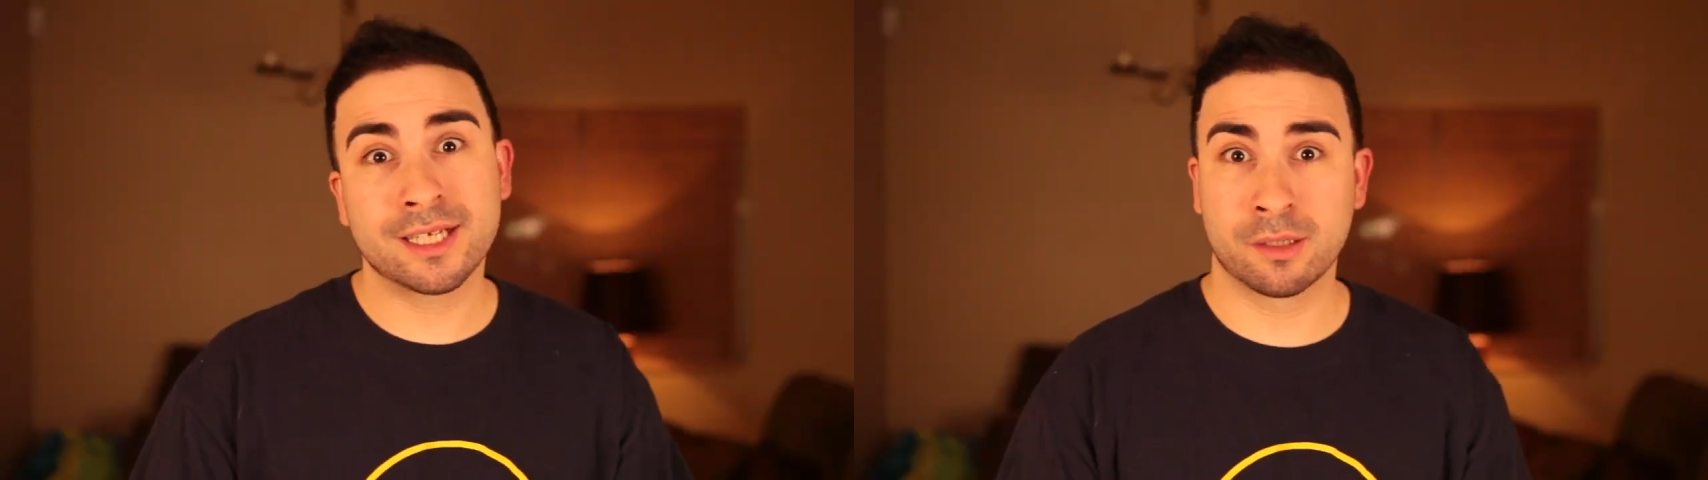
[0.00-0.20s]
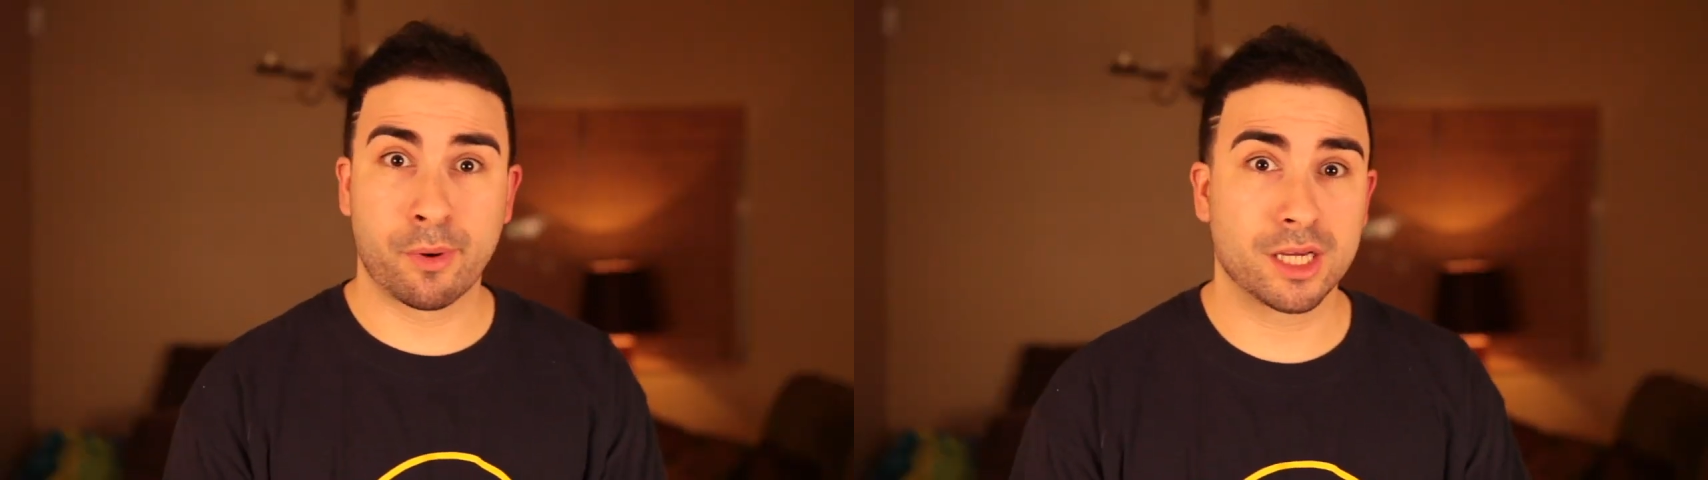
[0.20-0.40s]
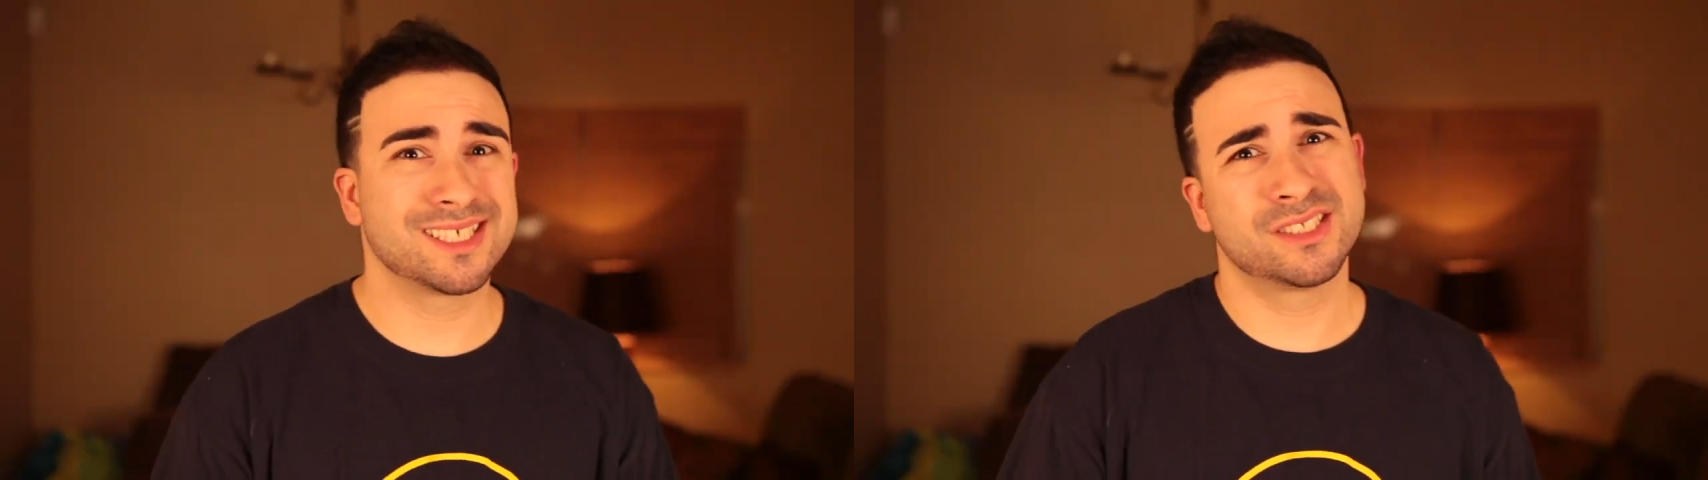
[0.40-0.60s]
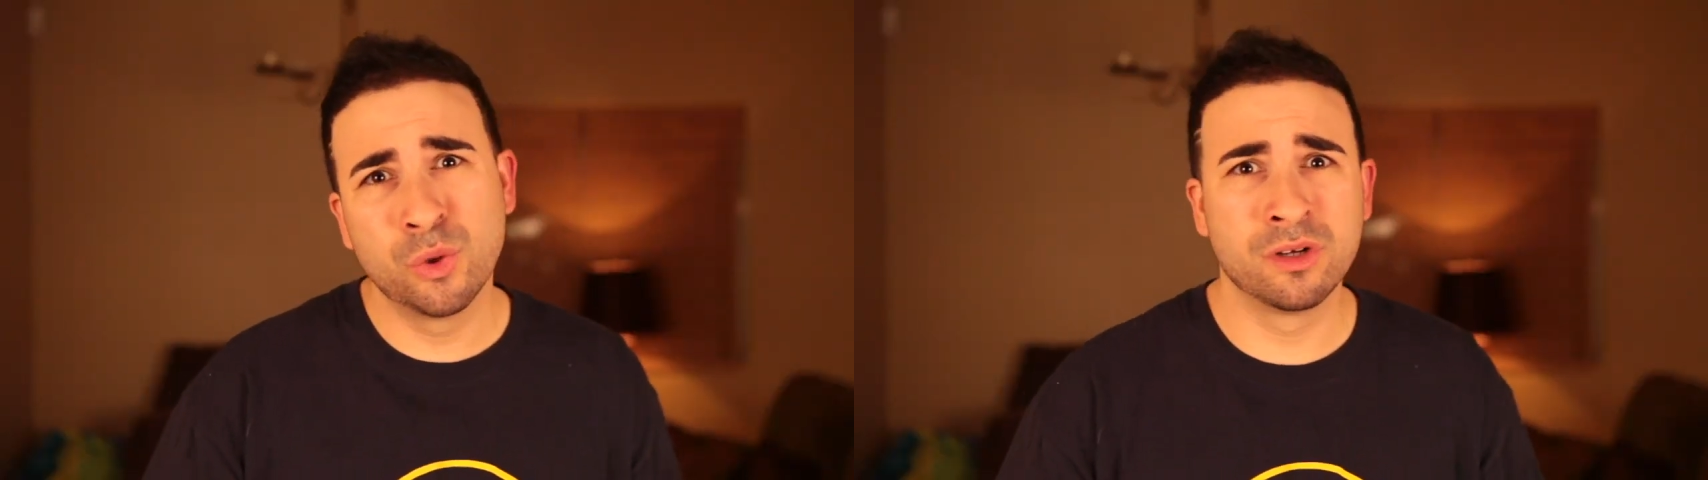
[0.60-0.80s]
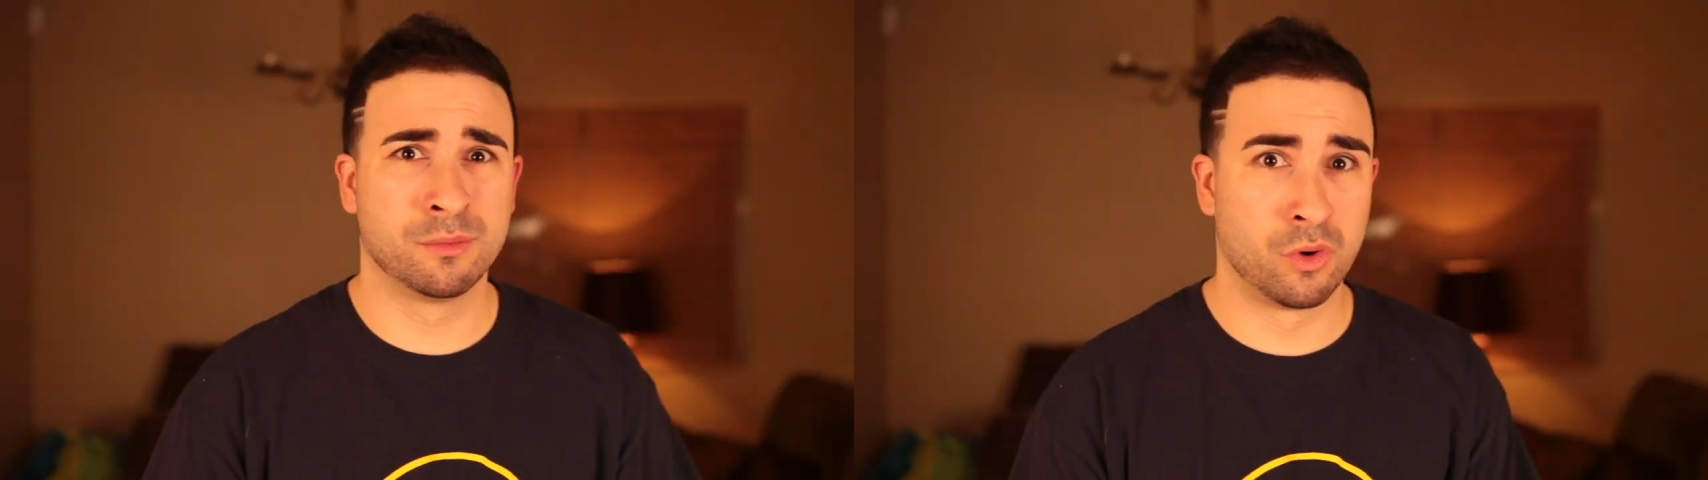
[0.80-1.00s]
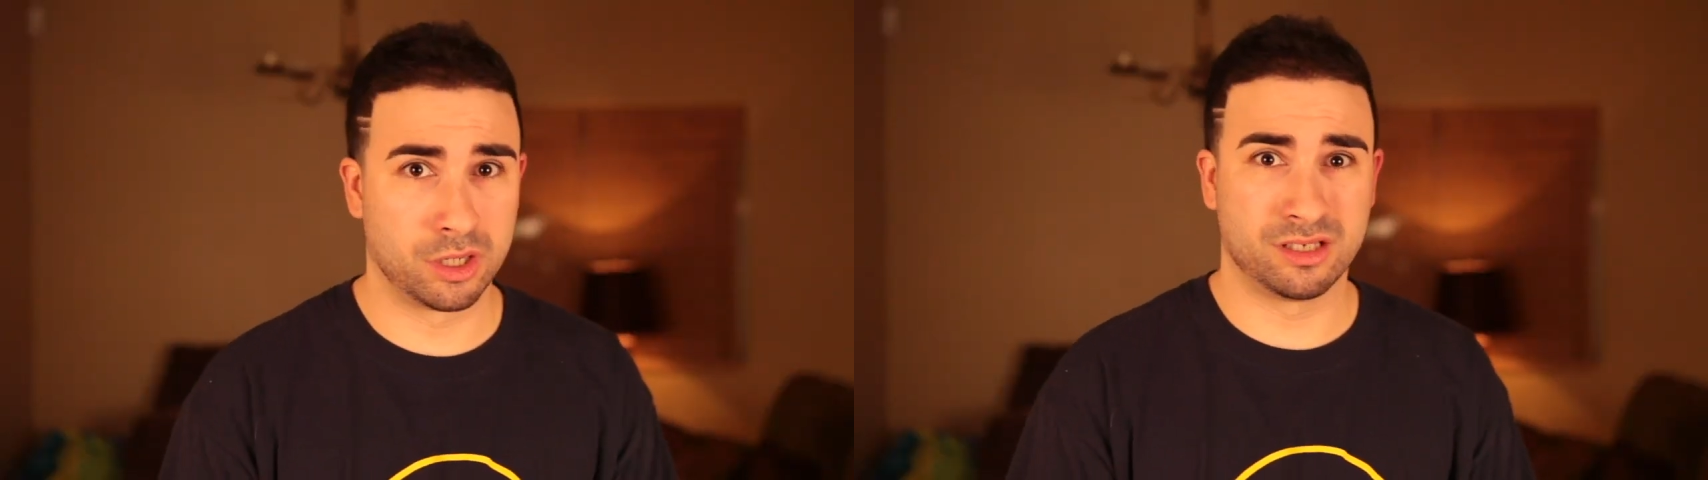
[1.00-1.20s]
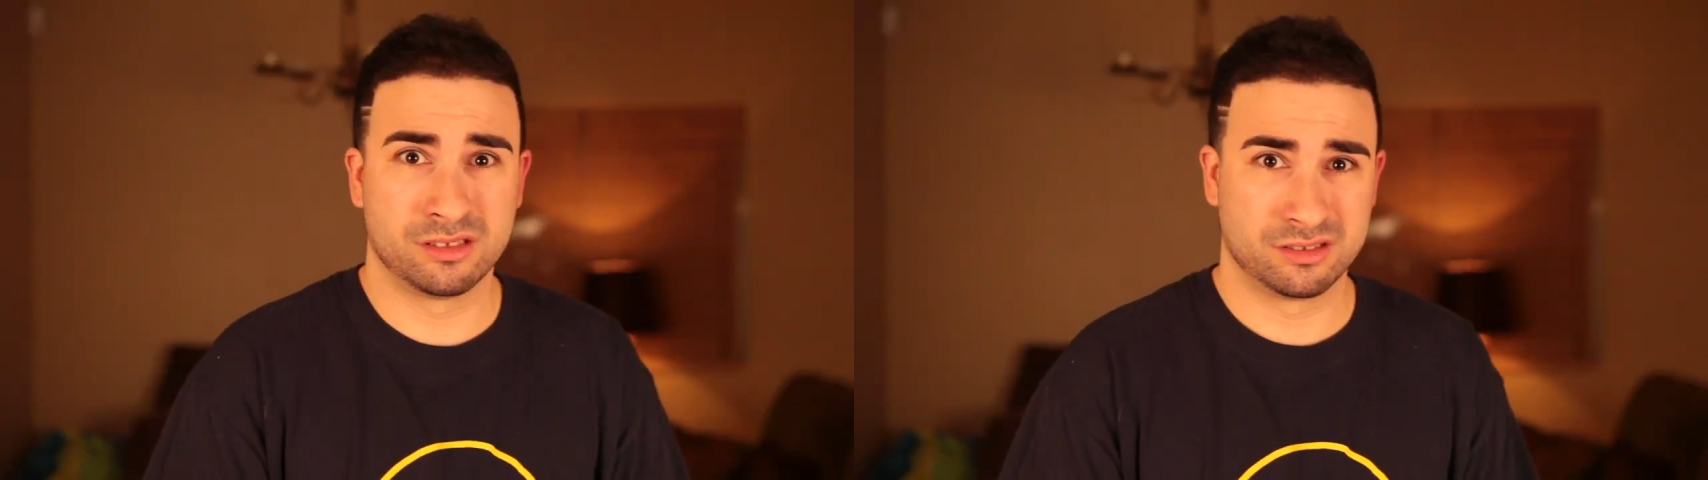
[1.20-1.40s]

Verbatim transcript: in the Box at 2 in the morning.